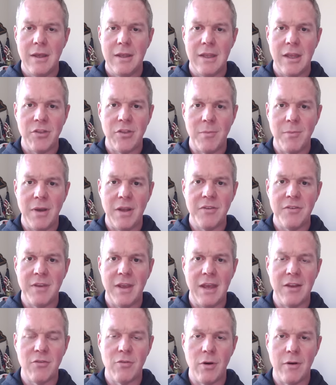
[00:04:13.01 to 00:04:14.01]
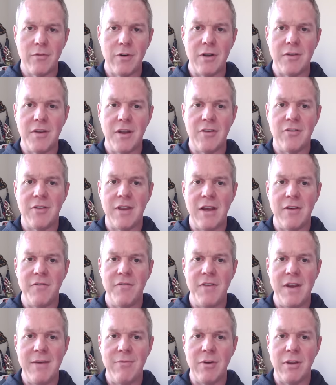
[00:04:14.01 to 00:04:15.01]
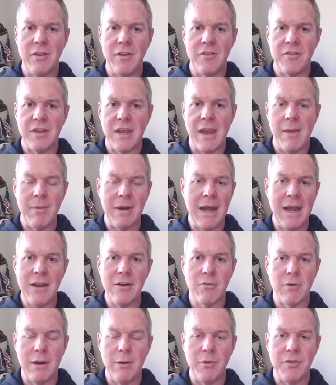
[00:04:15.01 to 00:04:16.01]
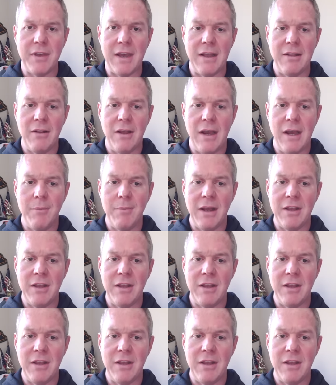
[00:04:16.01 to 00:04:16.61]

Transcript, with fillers: Yet the Mustangs are over a touchdown favorite in this game, and I agree with that line.